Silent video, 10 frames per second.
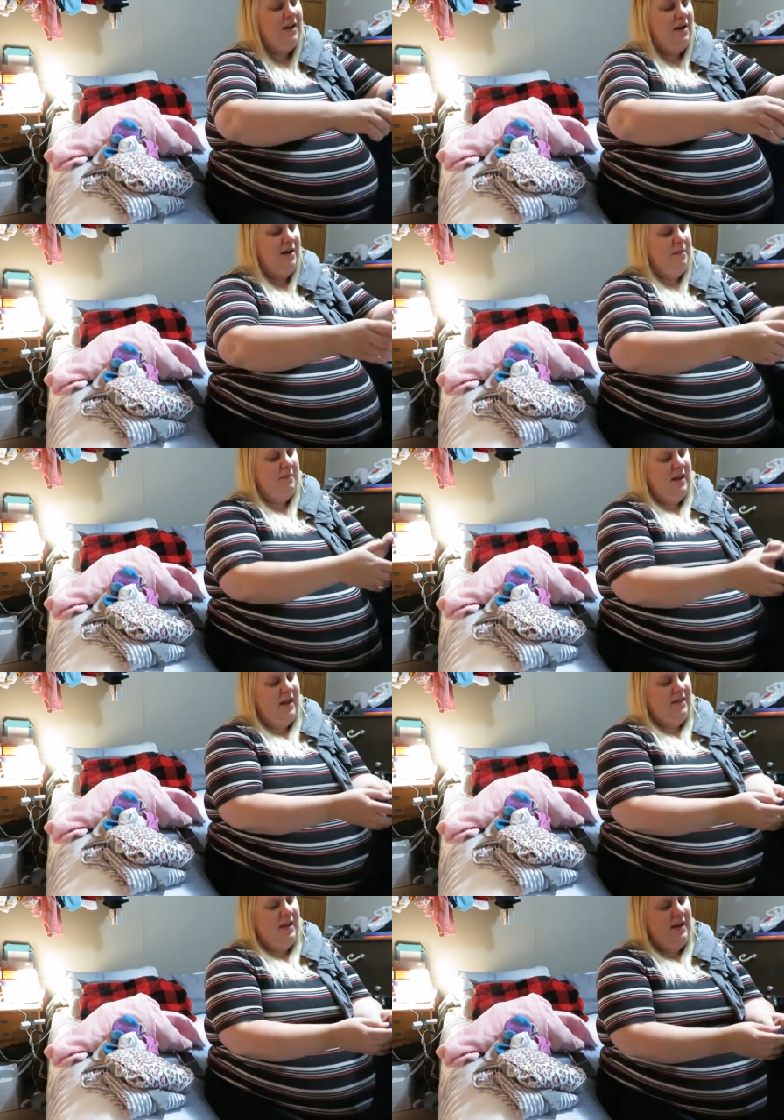Um,
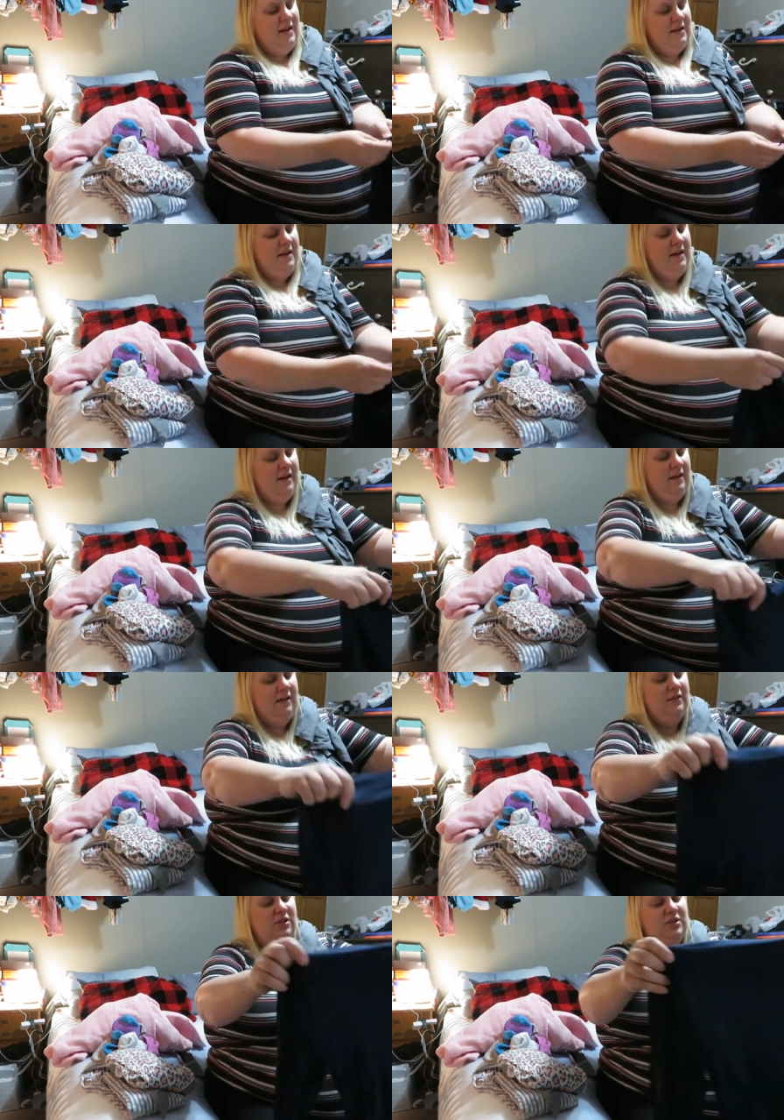and then
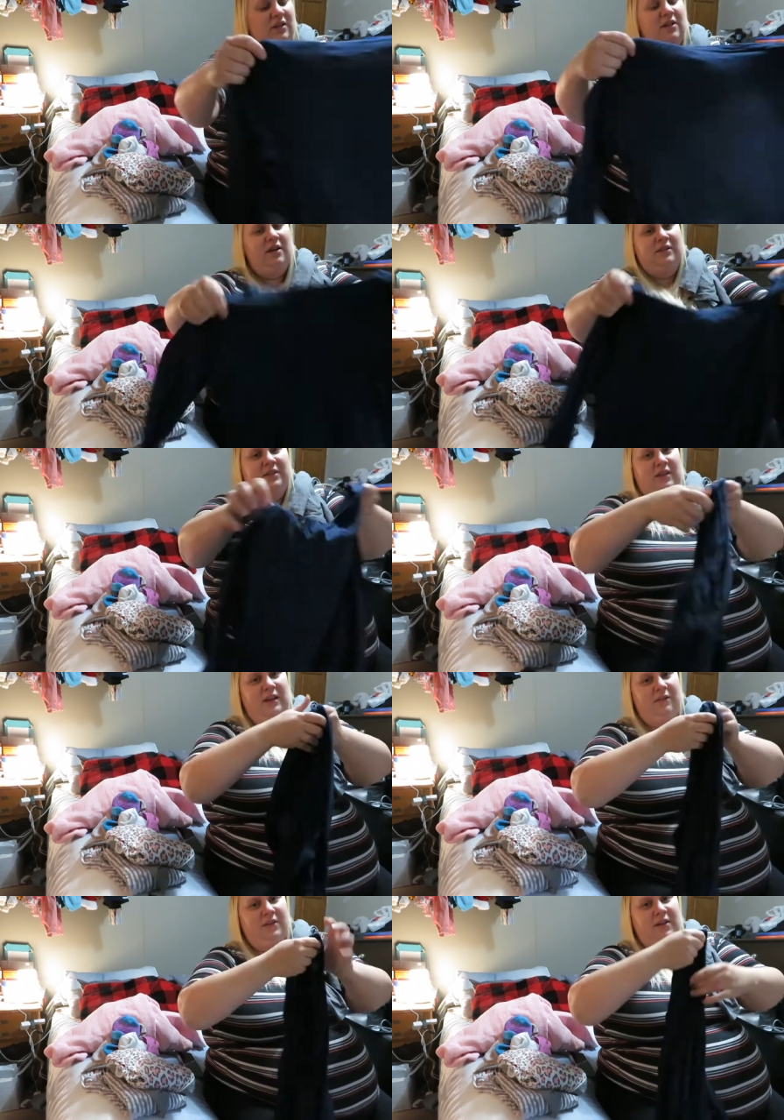just a
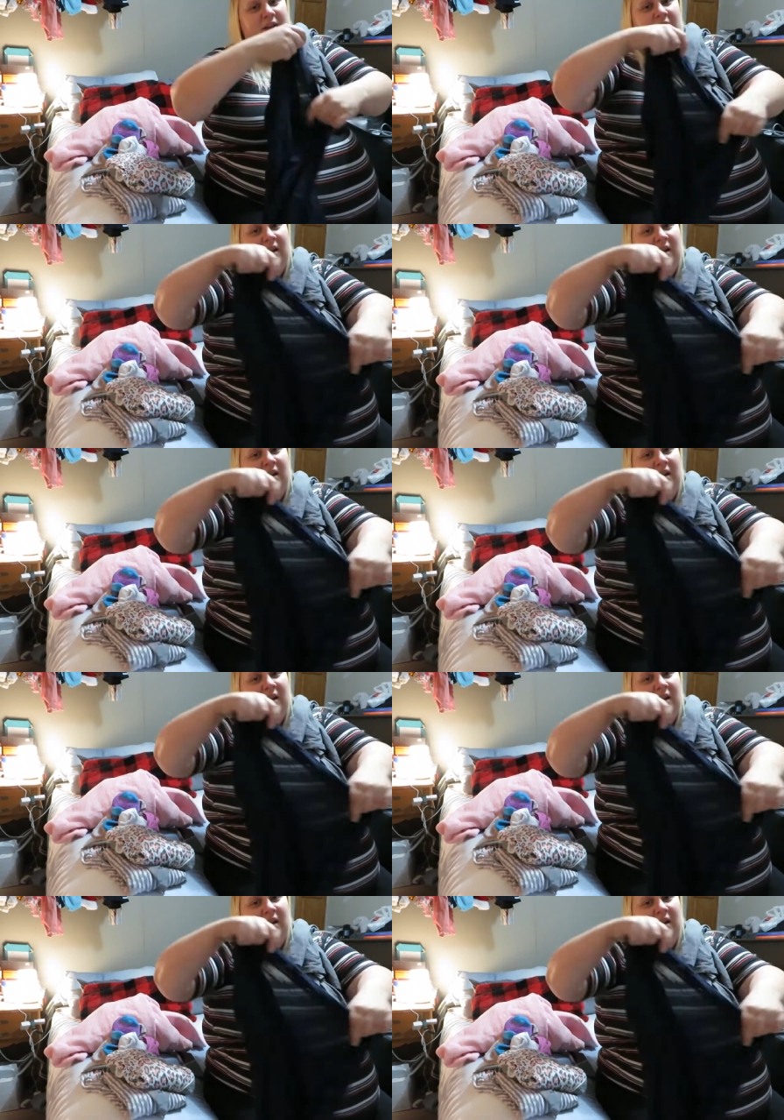long-sleeved